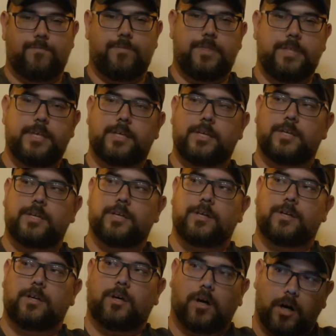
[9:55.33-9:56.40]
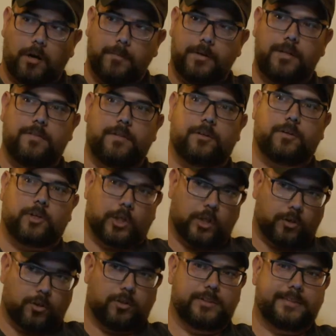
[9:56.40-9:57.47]
The comedy that
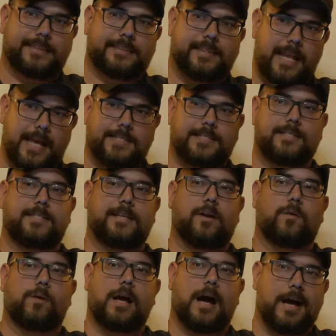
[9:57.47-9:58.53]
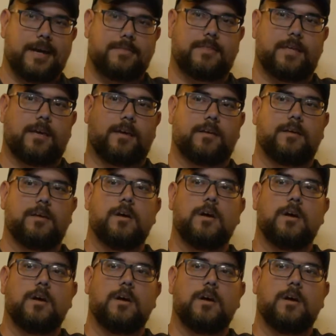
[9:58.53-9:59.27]
occurs is necessary, I think,